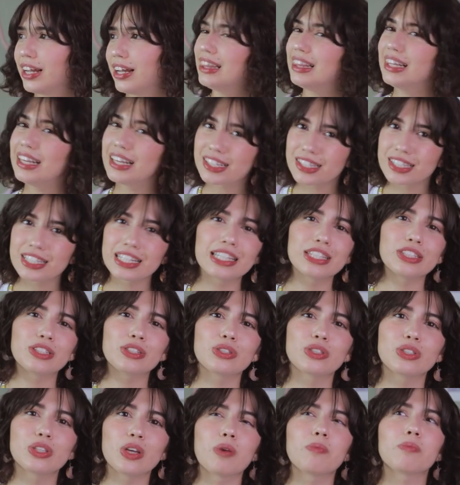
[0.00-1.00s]
listen
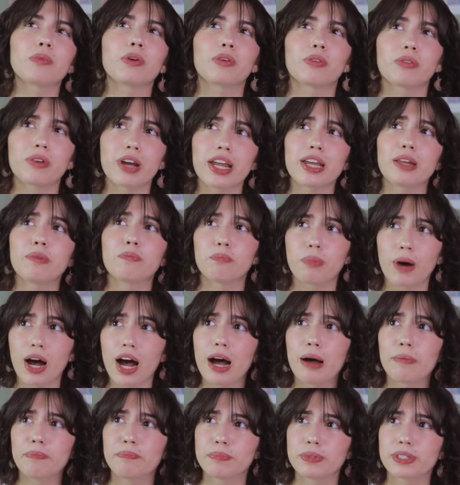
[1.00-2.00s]
to some great
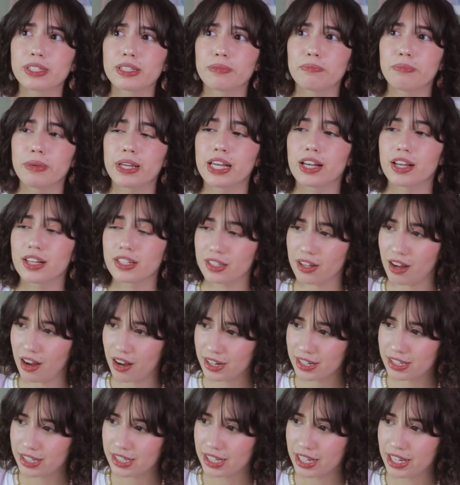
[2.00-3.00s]
bops, because
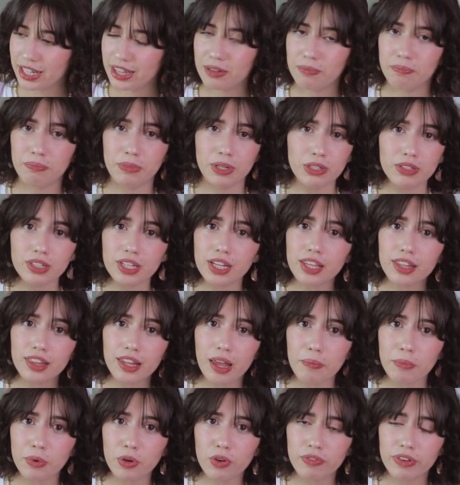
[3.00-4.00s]
honestly the music in
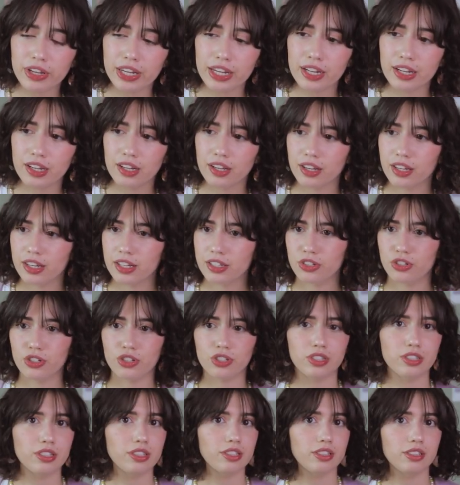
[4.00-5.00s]
that movie is
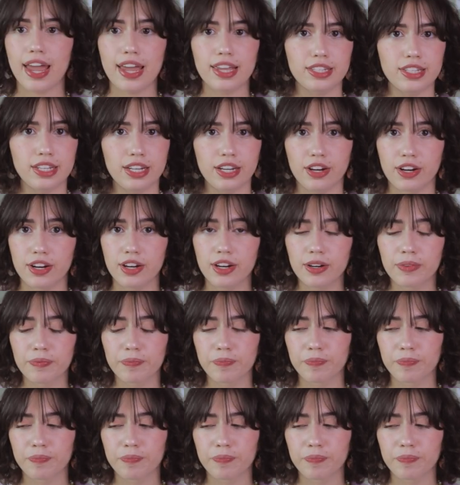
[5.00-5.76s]
just A tier.